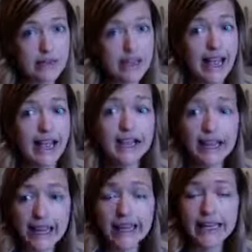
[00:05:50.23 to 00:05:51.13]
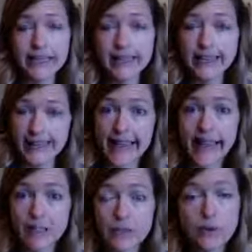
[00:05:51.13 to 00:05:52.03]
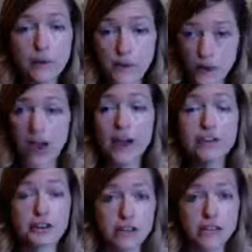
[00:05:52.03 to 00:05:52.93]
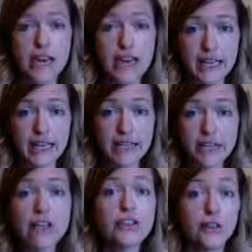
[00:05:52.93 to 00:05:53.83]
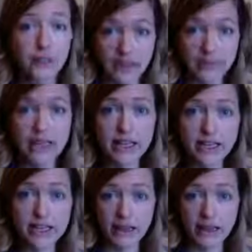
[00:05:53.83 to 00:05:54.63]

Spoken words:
And kids get to understand their limits.